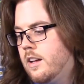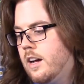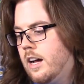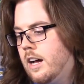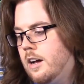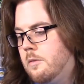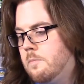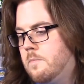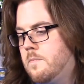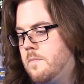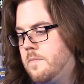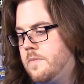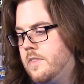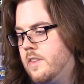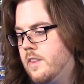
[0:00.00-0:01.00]
Um,
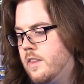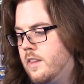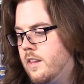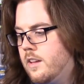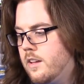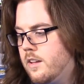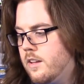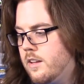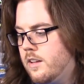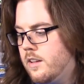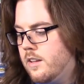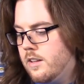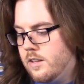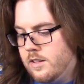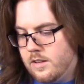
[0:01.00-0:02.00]
so I wonder if this
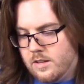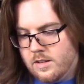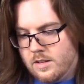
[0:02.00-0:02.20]
was like